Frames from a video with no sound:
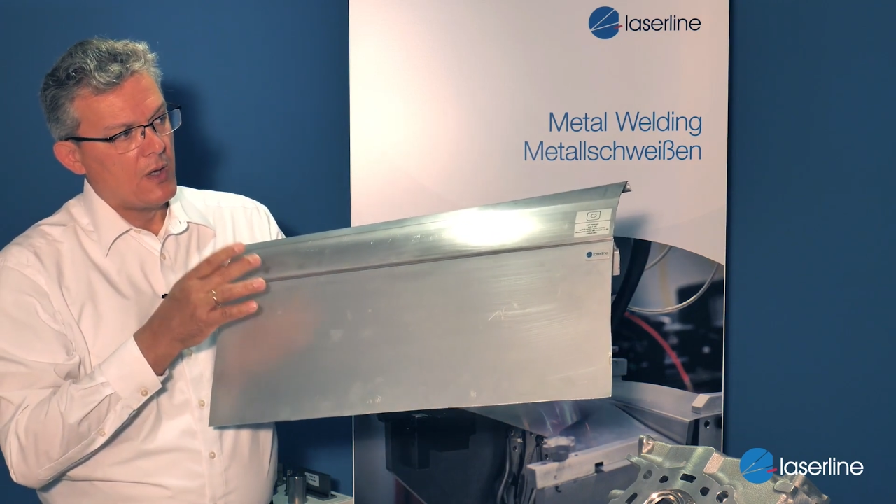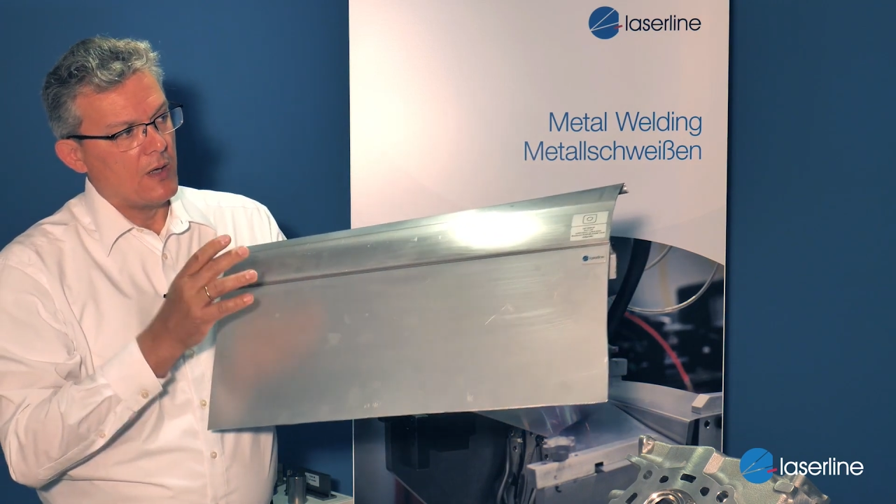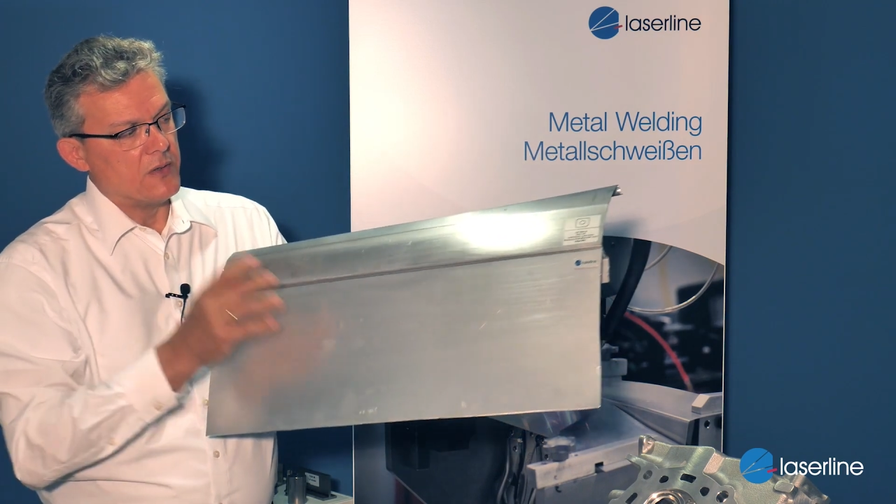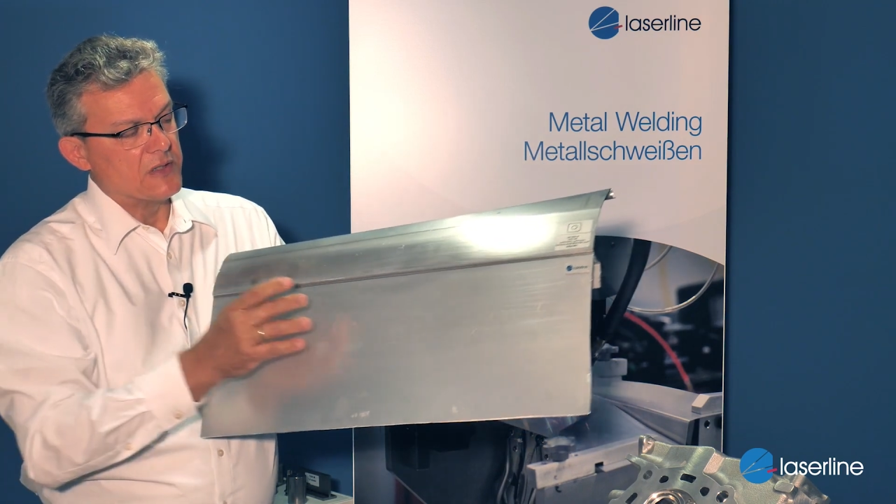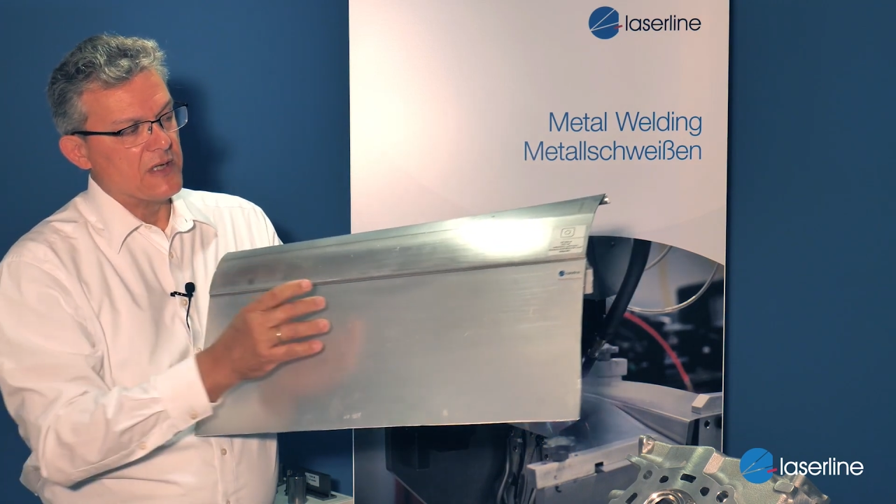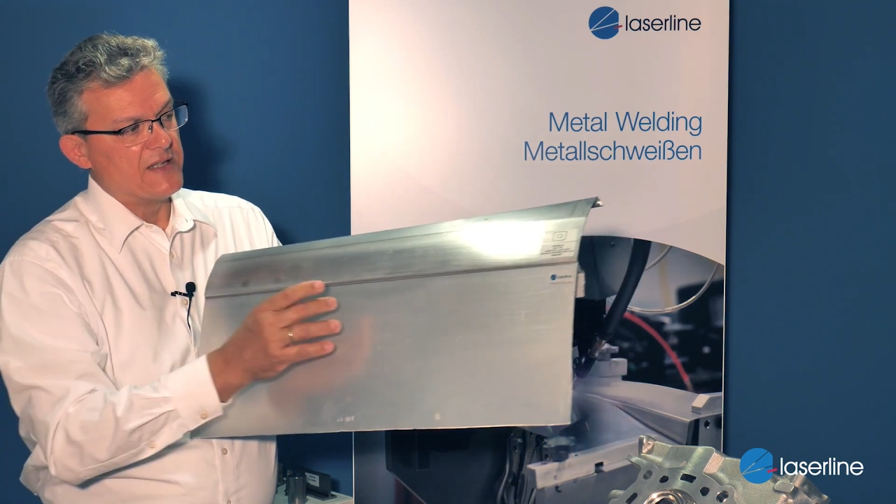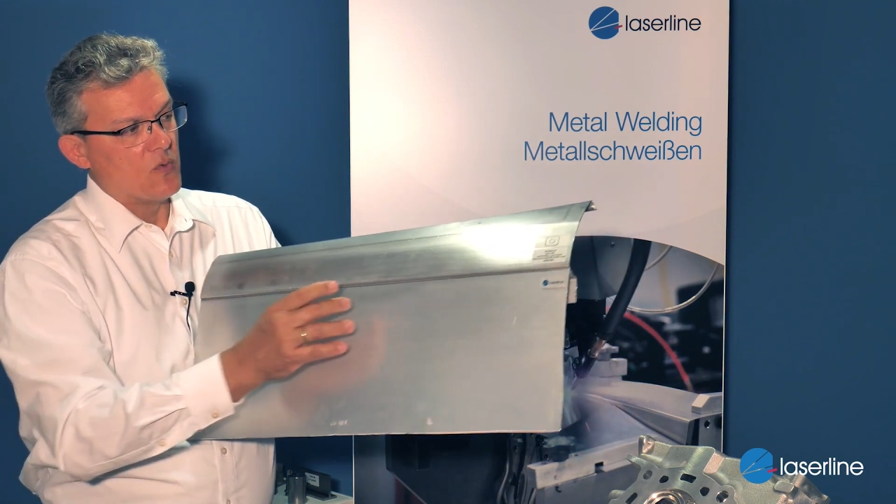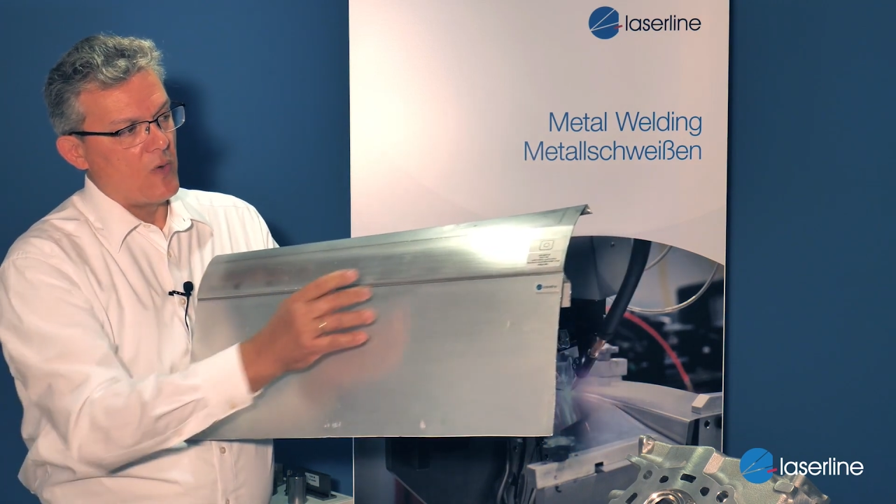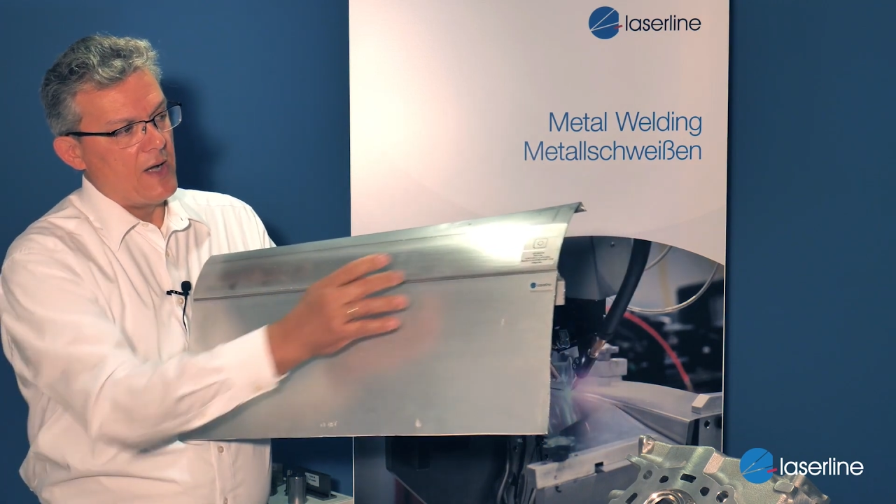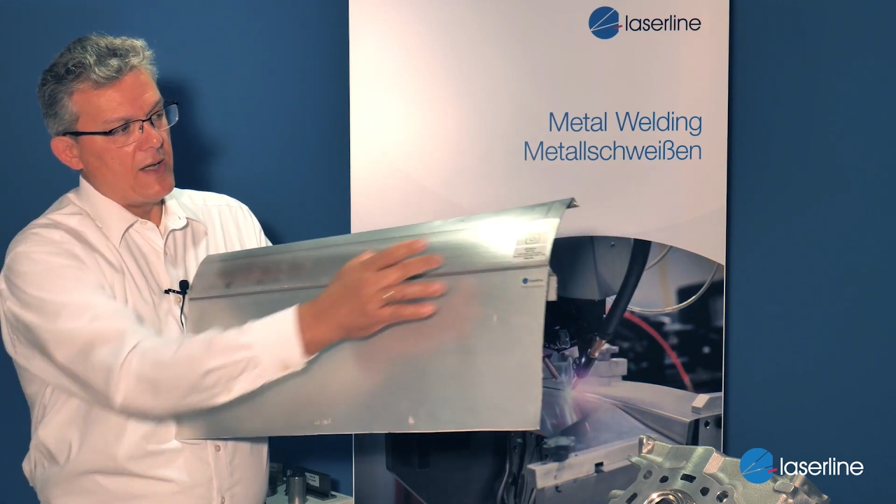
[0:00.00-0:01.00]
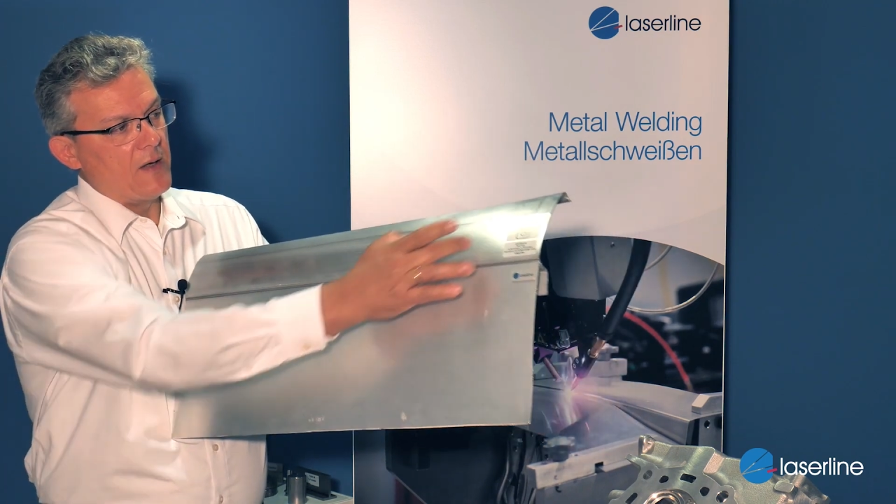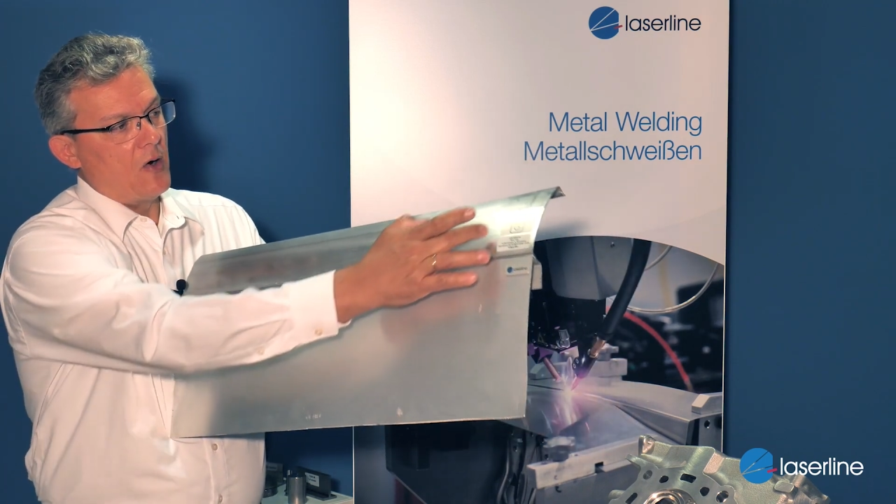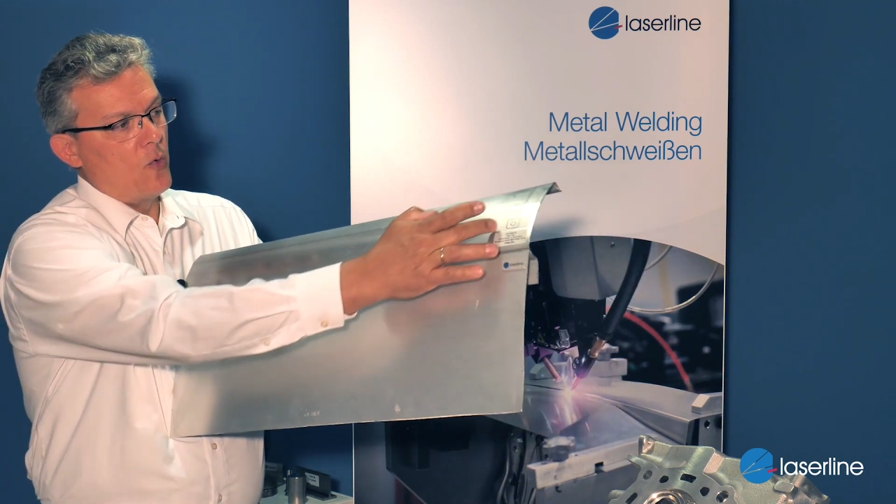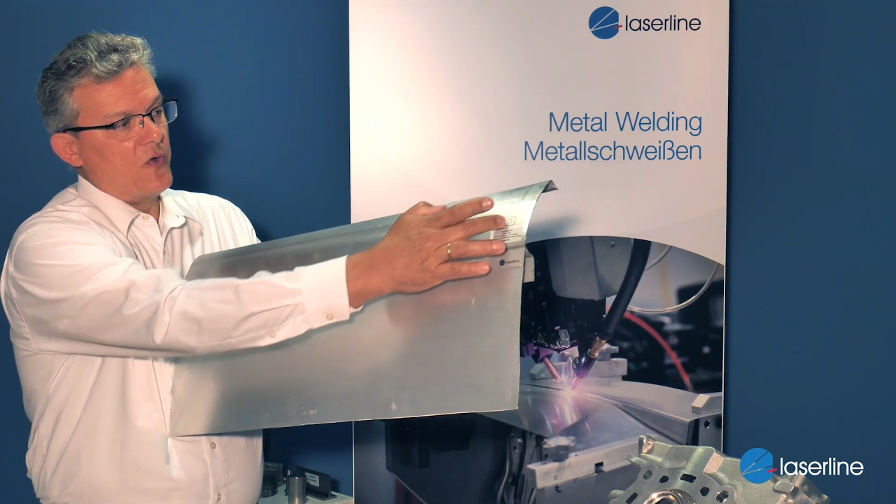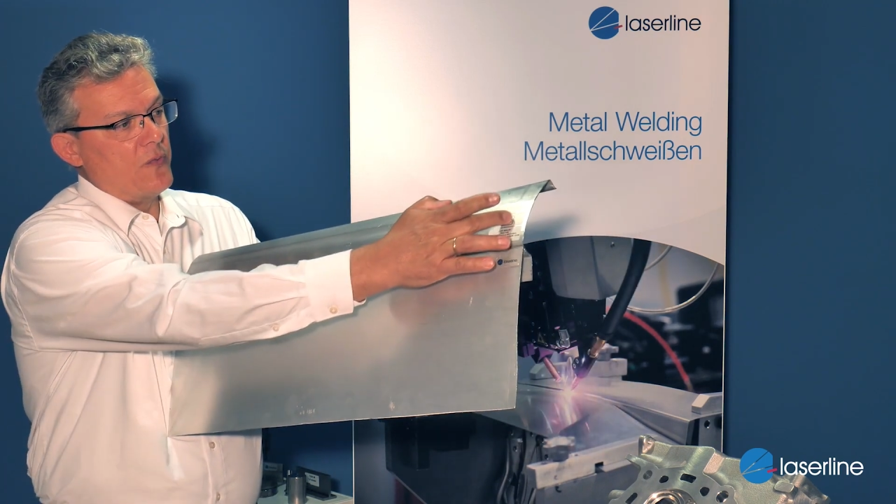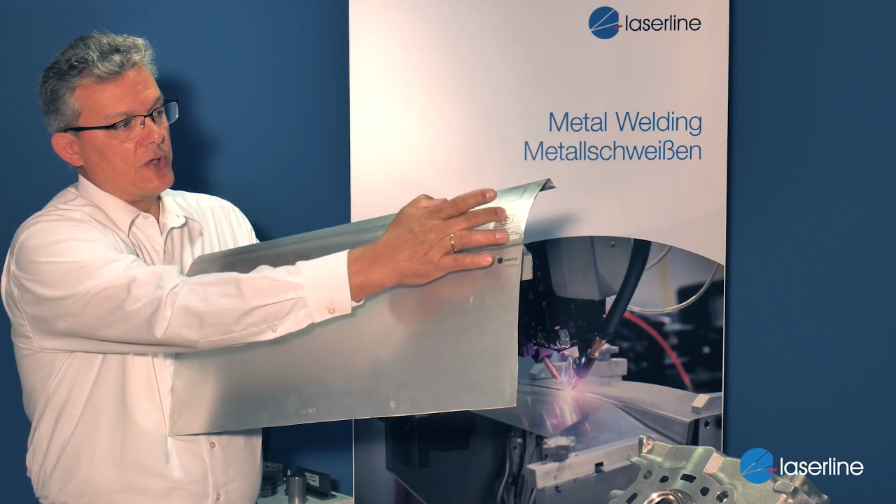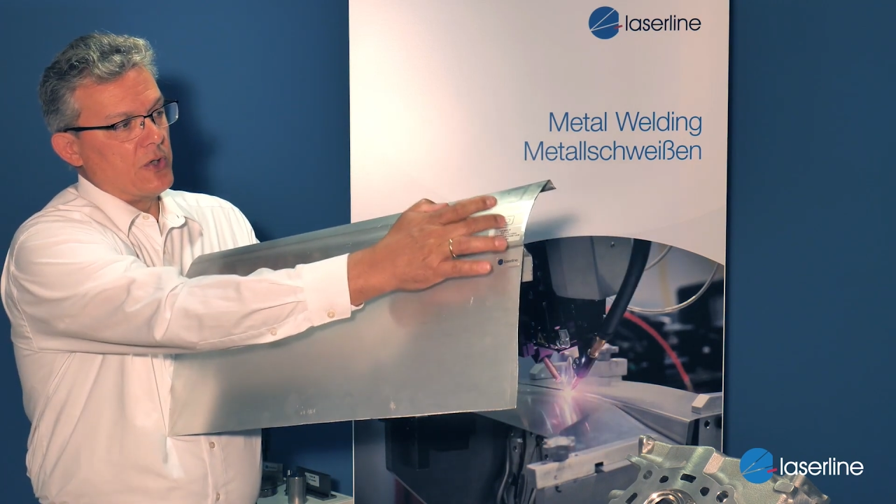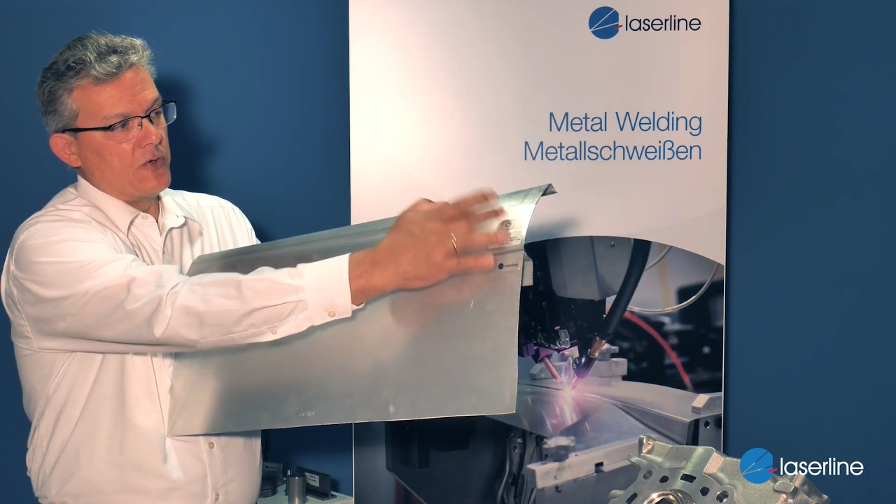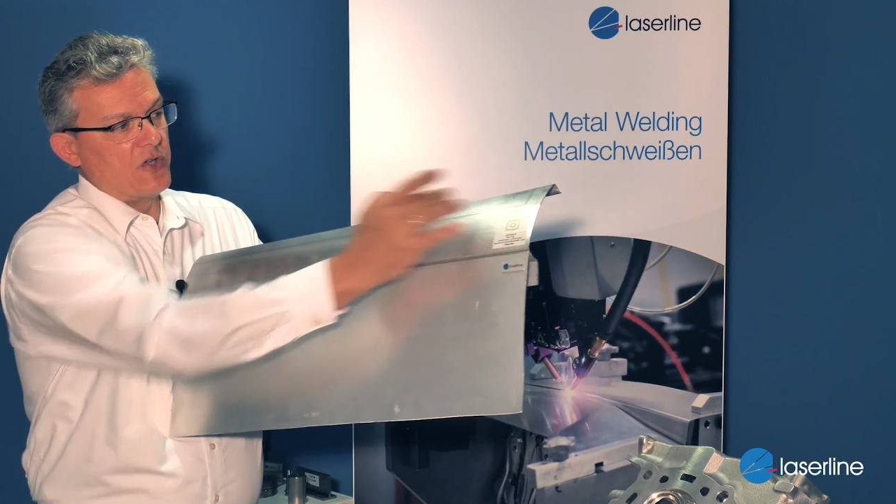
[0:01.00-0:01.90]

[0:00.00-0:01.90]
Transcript: And this laser welding, always we show